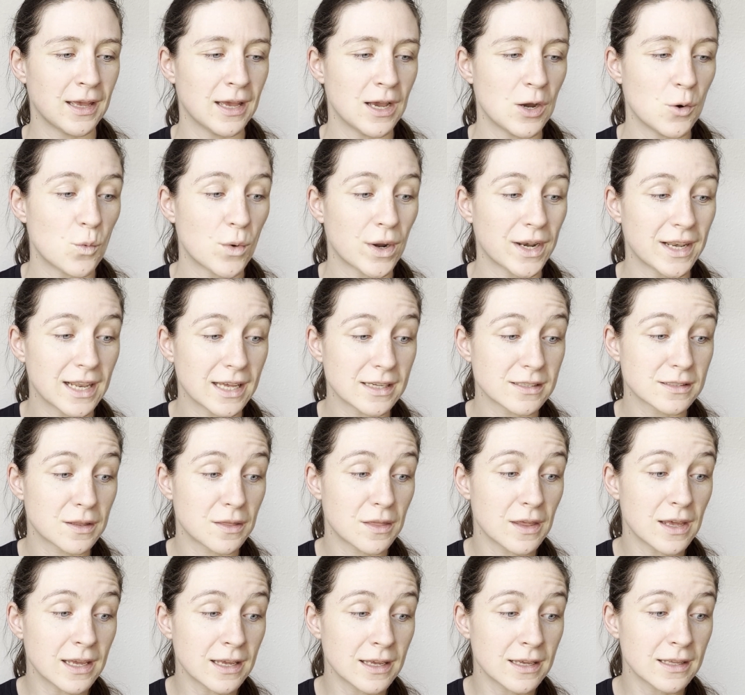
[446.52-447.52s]
One last
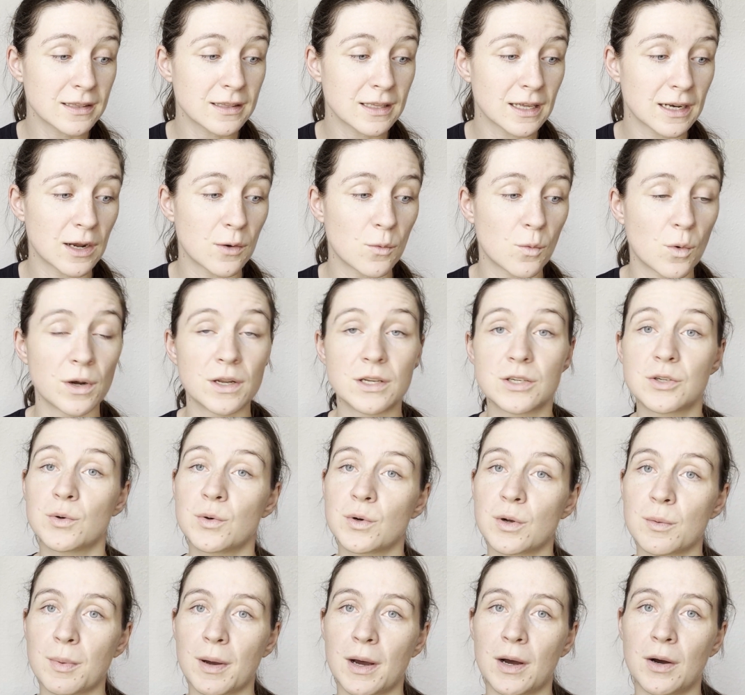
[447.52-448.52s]
thing that I want to talk
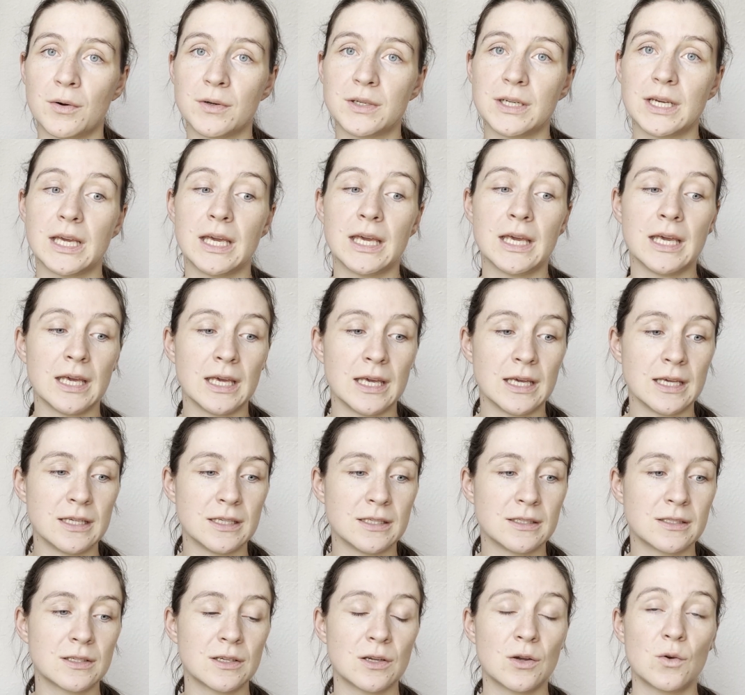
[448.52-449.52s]
about
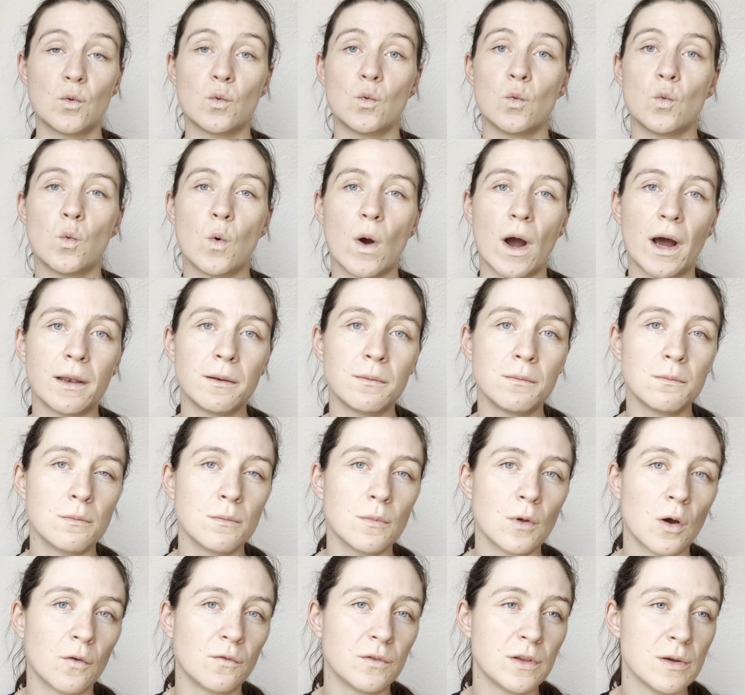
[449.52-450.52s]
is one
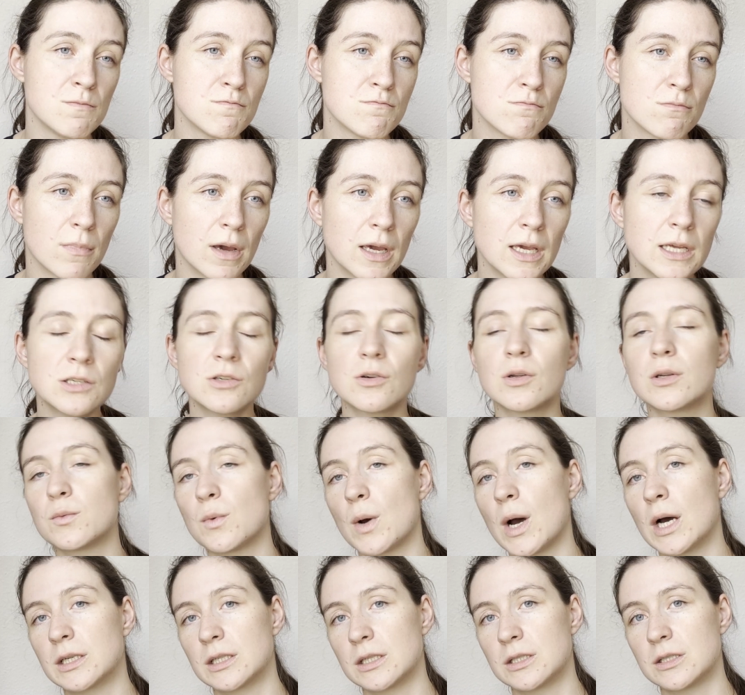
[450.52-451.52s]
of the major
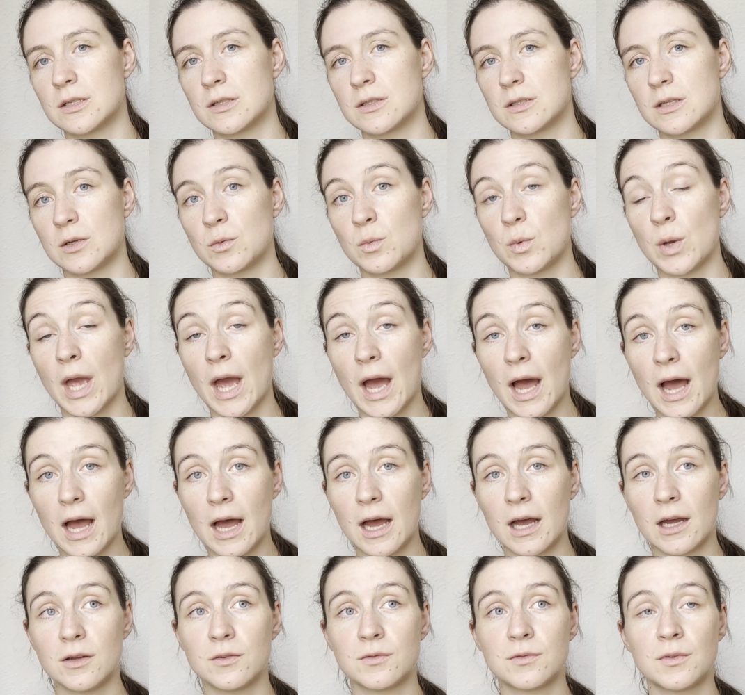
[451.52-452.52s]
advantages that we
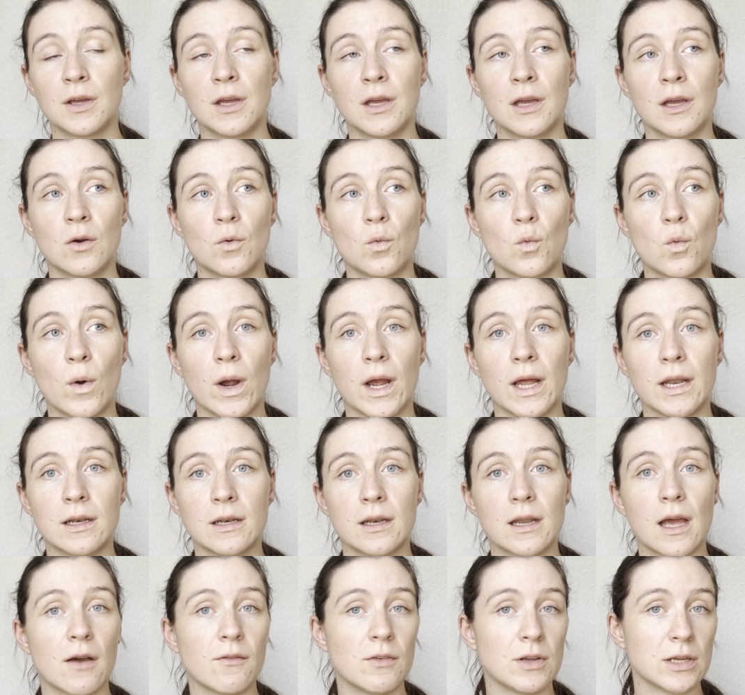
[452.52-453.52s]
have when
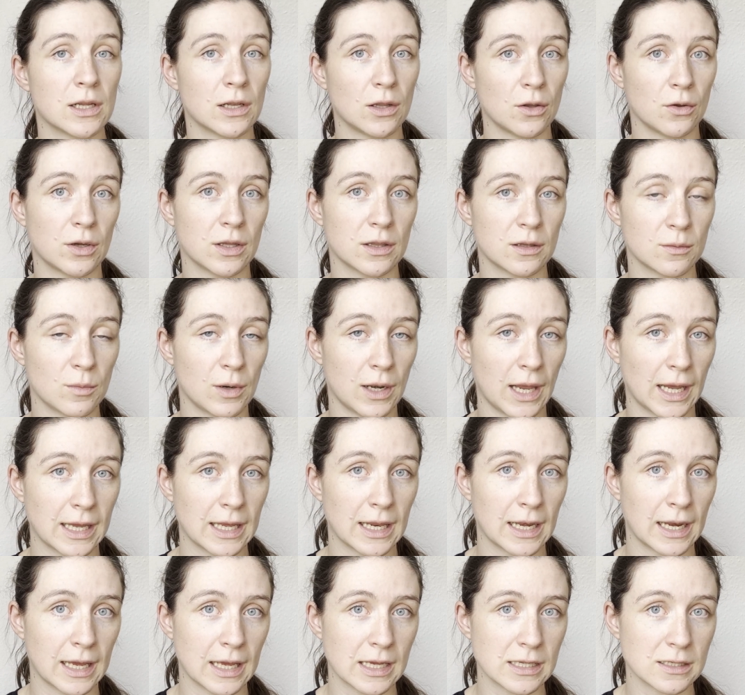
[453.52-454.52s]
having a look at the
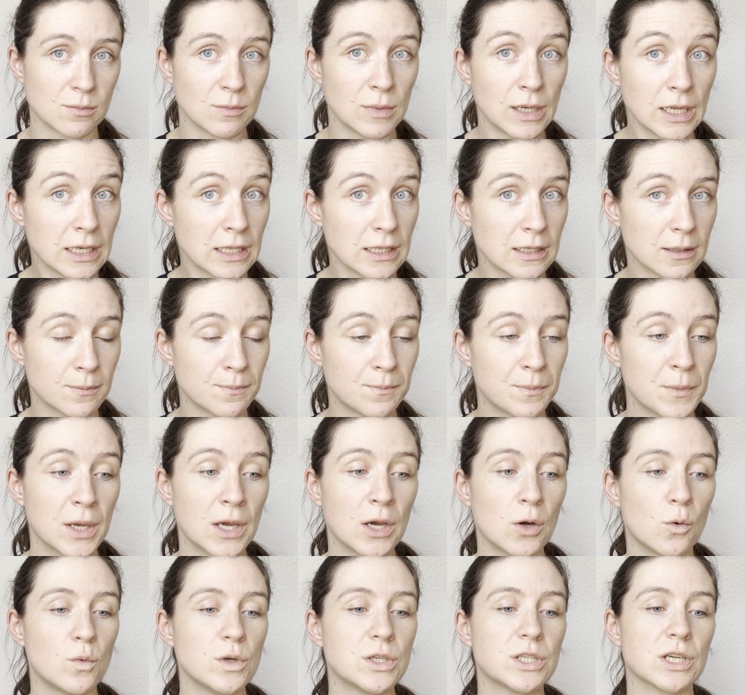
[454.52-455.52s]
molecular gas medium,
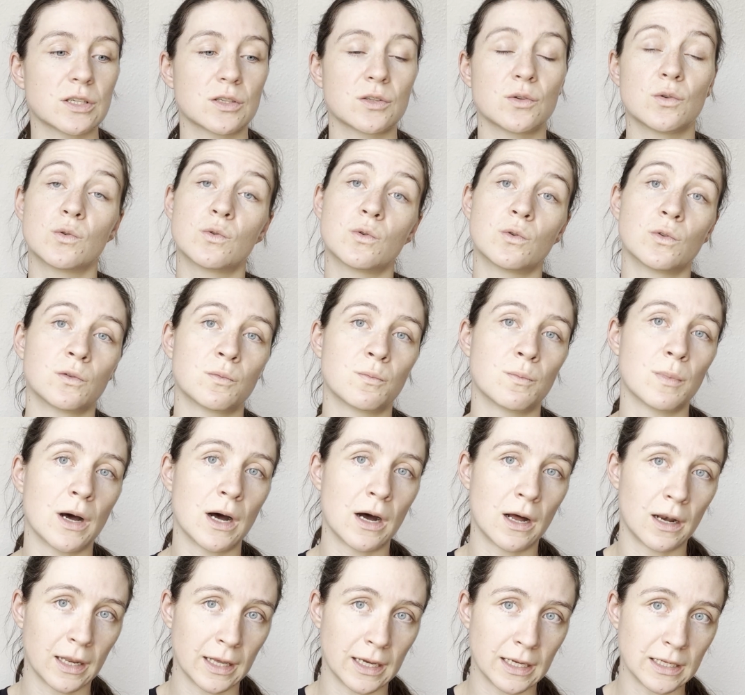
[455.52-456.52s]
which are so-called bar
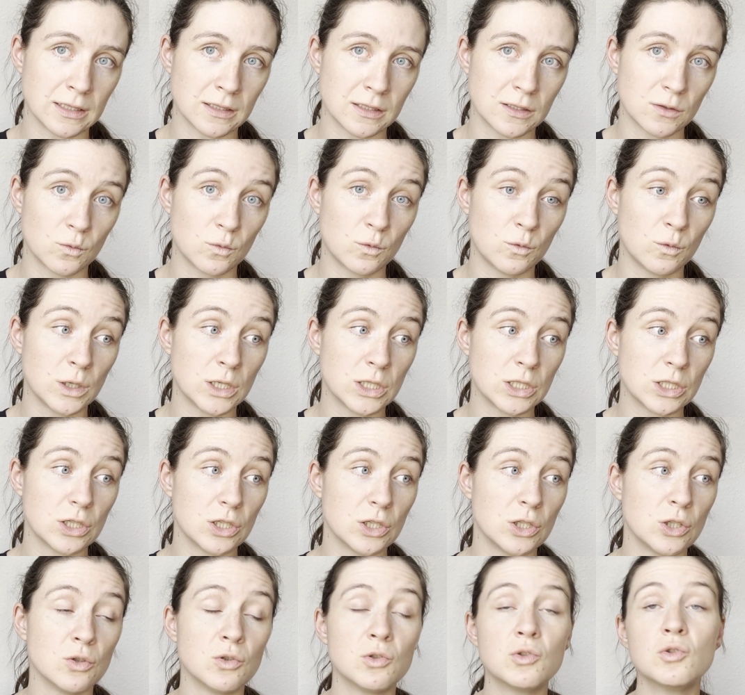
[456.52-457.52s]
lanes, which
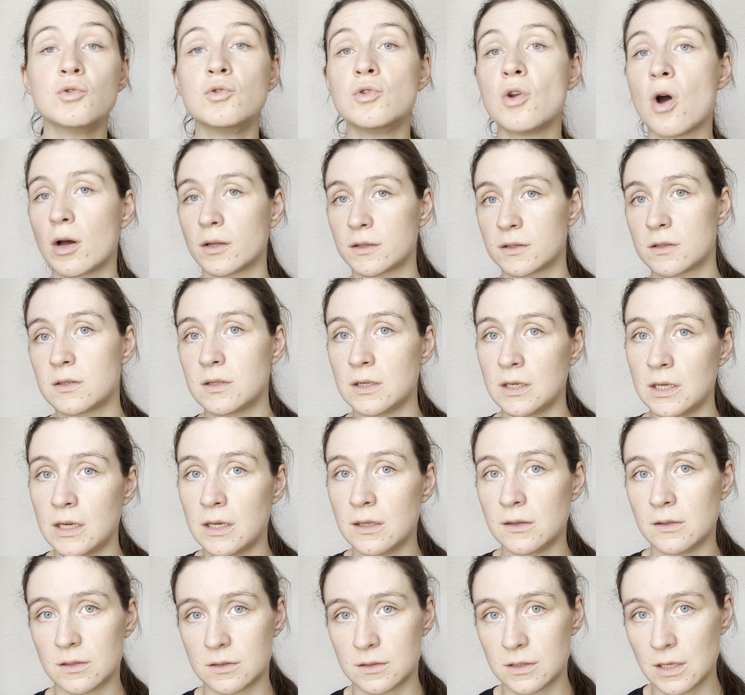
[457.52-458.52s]
you do not see in
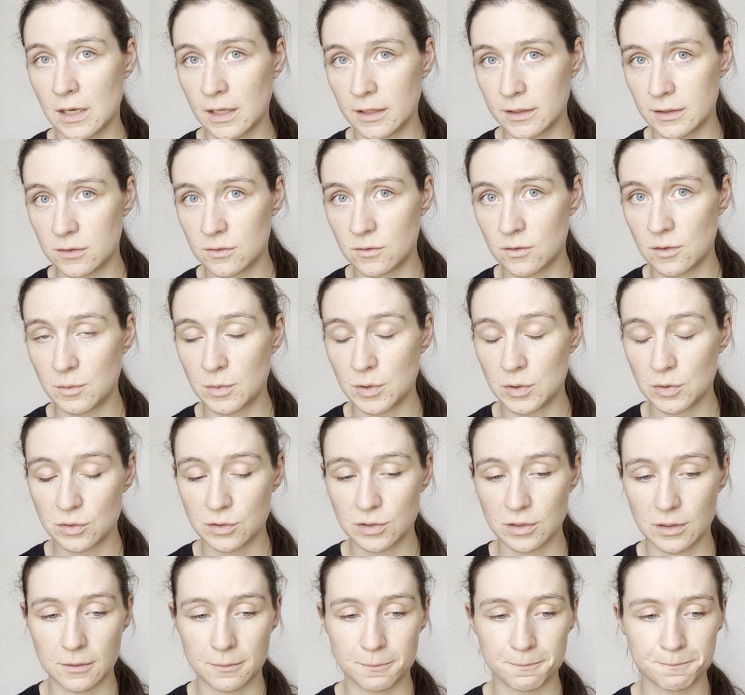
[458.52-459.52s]
the stellar
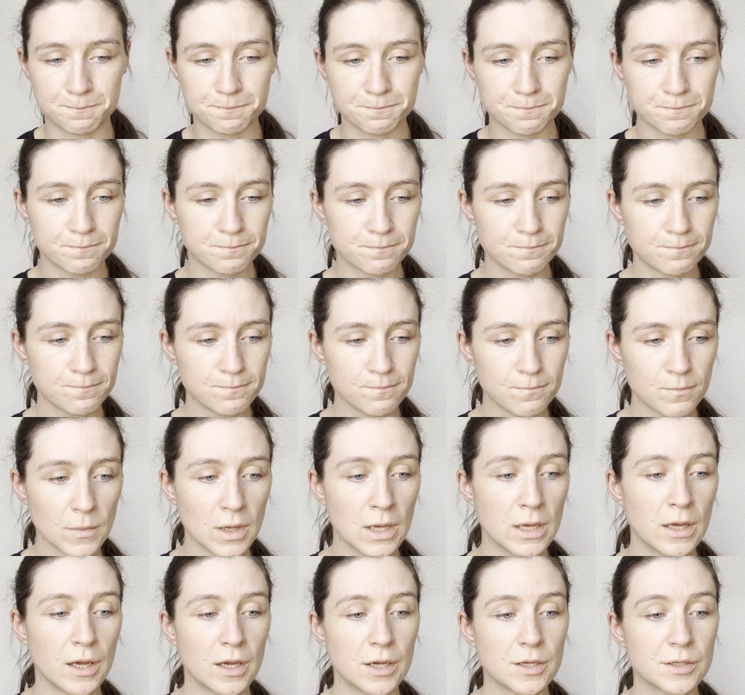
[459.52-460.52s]
distribution.
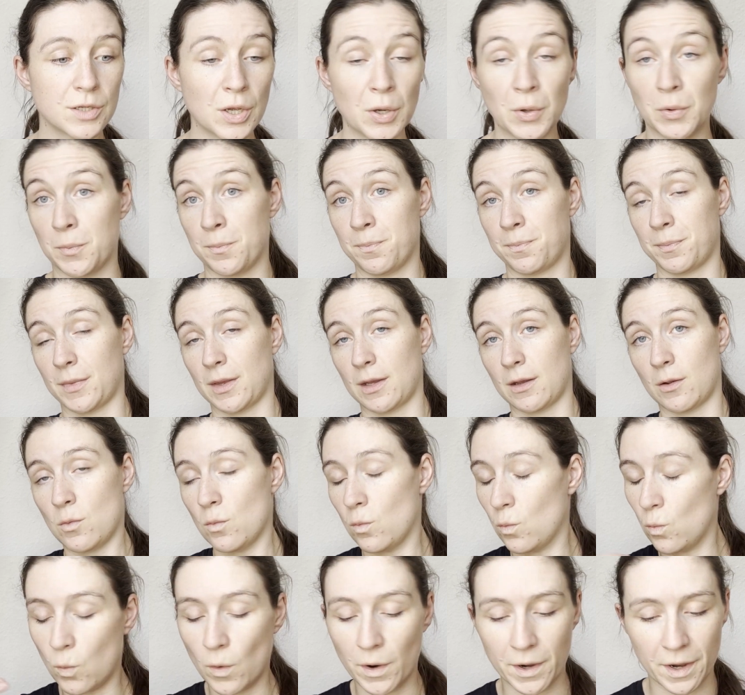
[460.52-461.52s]
So,
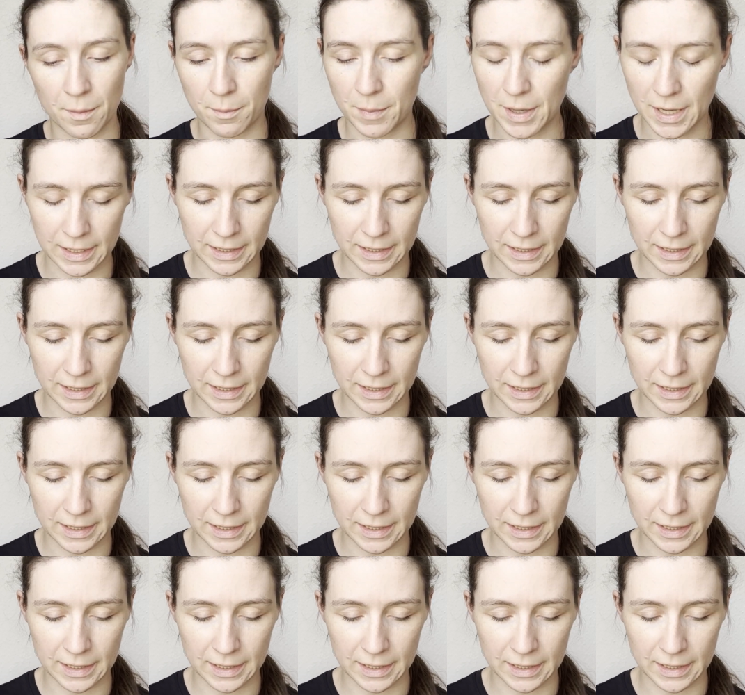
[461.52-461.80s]
what are bar